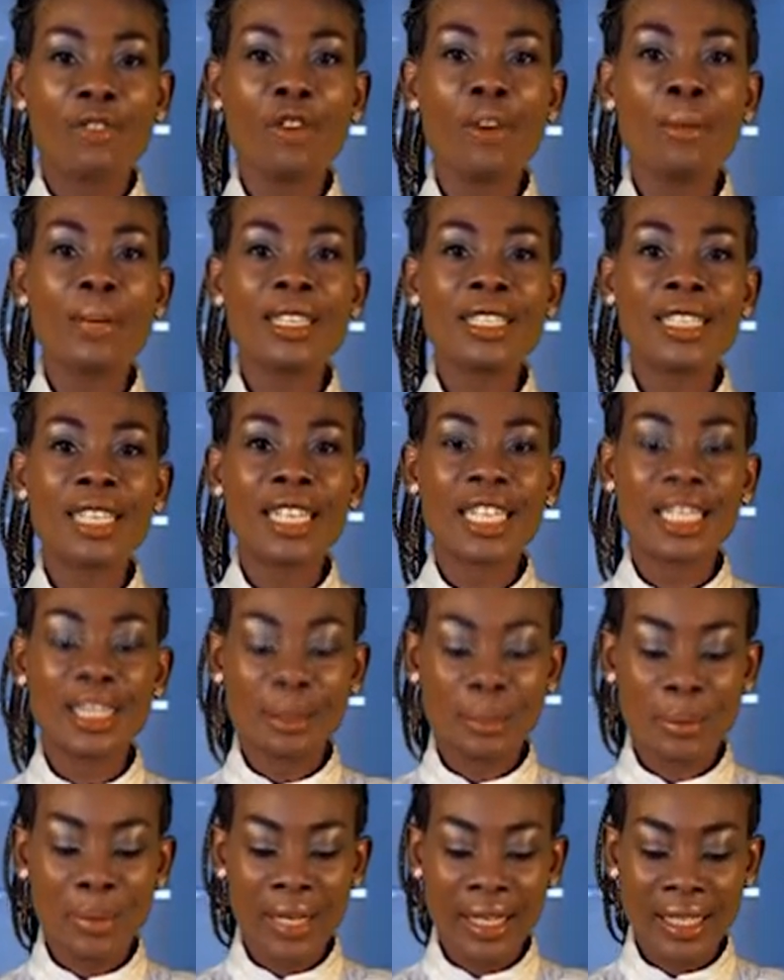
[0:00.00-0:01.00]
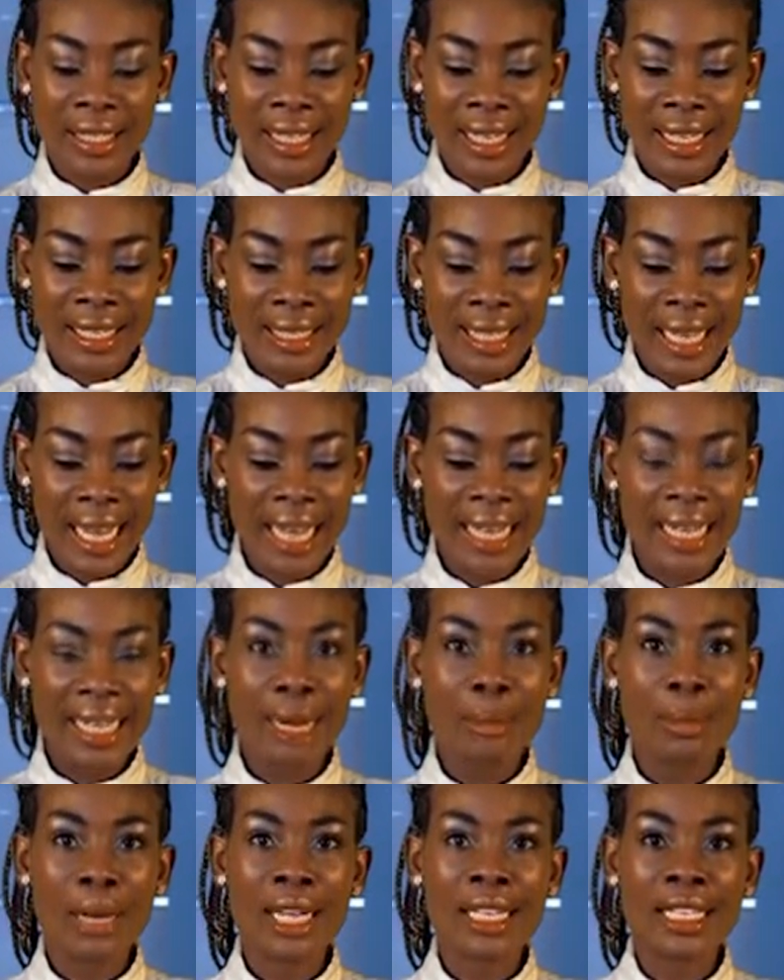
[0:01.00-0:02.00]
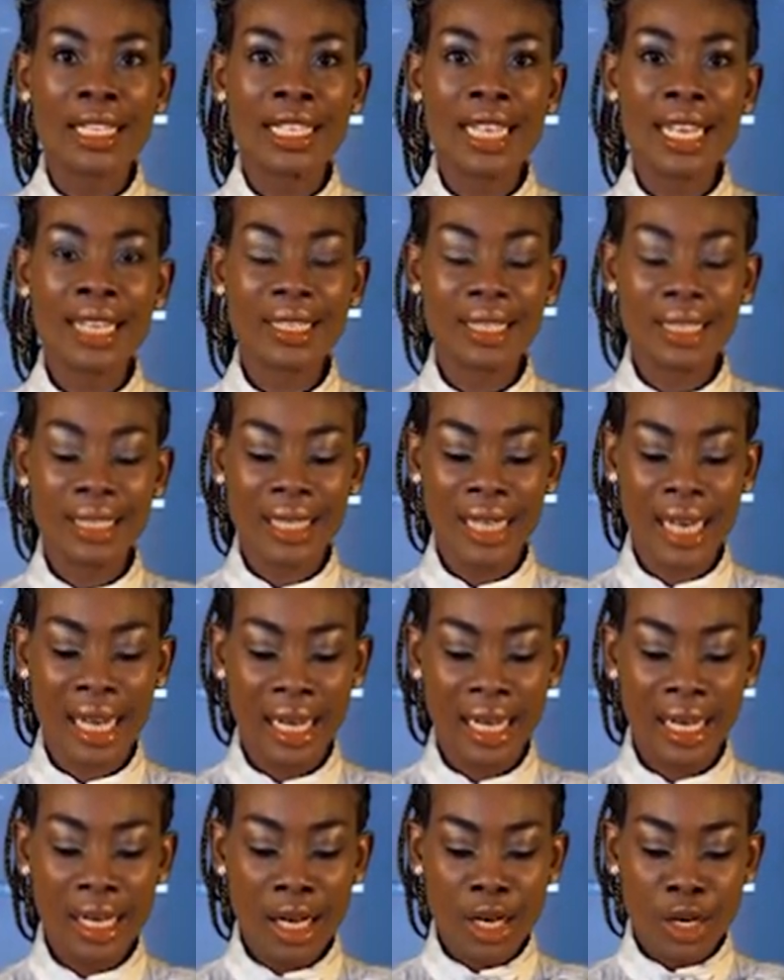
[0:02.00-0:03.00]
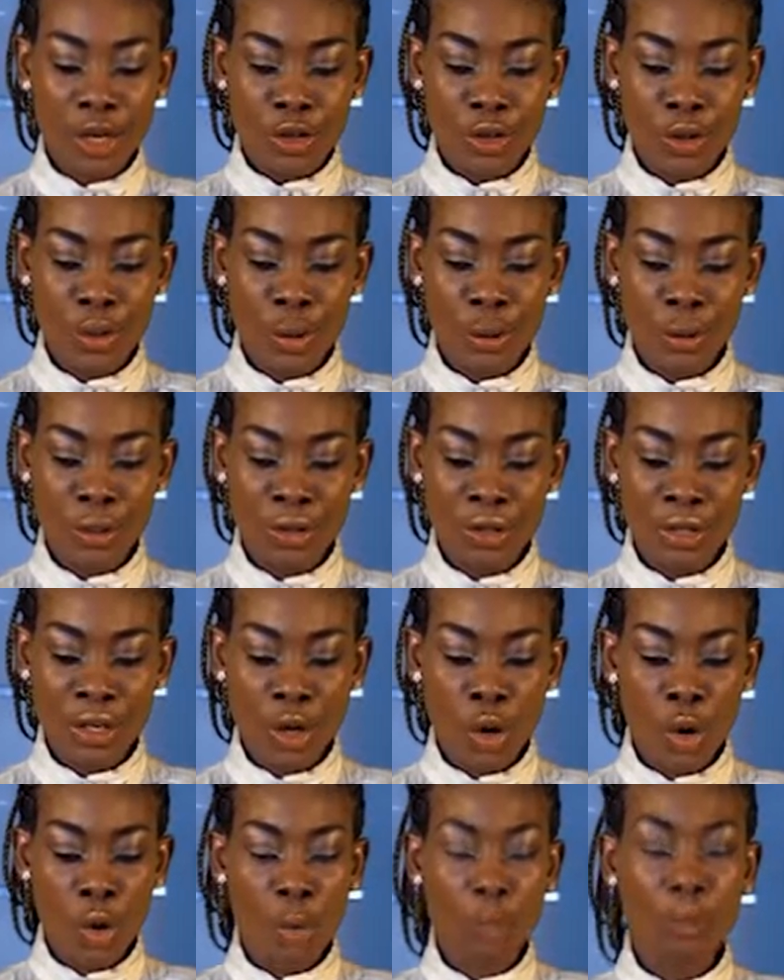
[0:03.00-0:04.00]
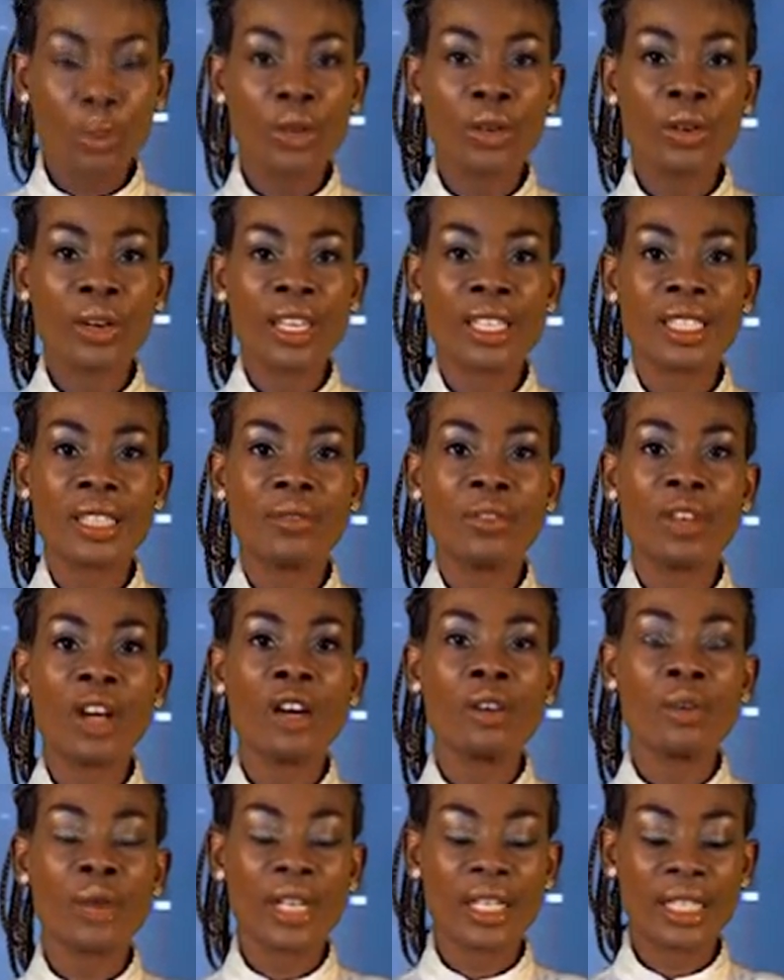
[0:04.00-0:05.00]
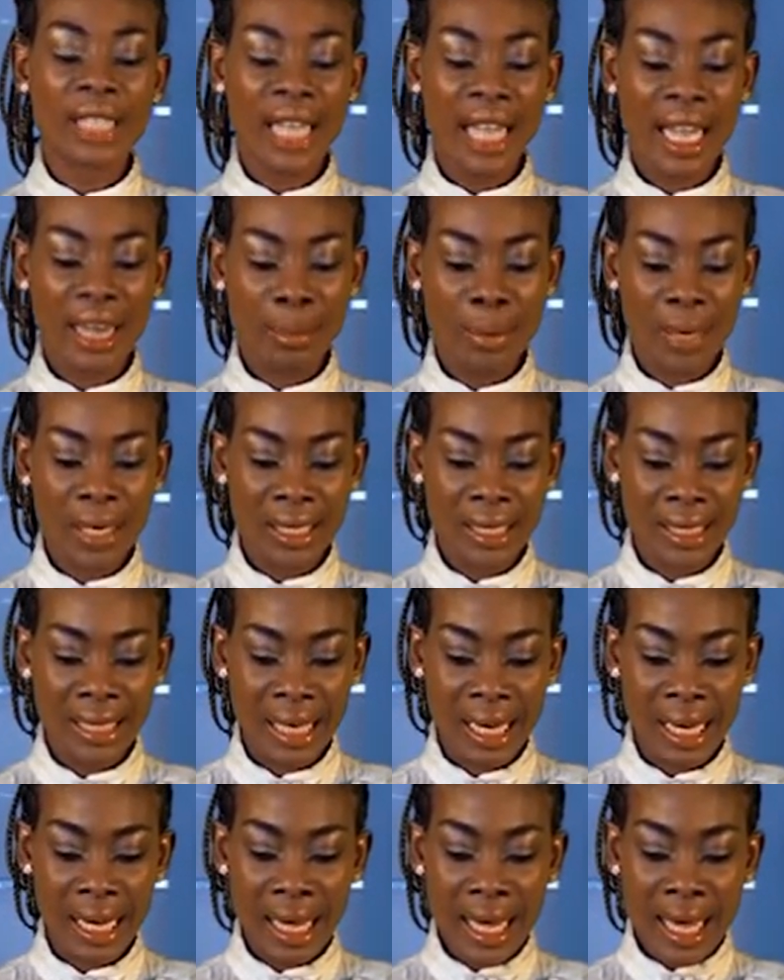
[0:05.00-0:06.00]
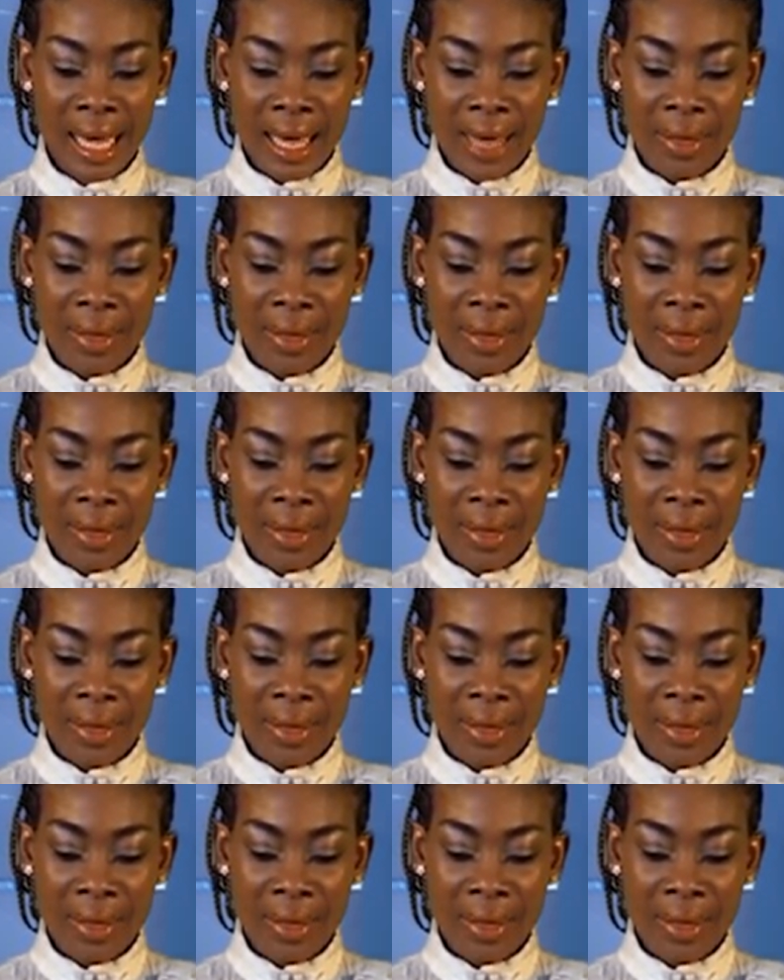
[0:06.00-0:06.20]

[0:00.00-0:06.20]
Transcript: Former Senate President Ken Nnamani yesterday told the All Progressive Congress, APC,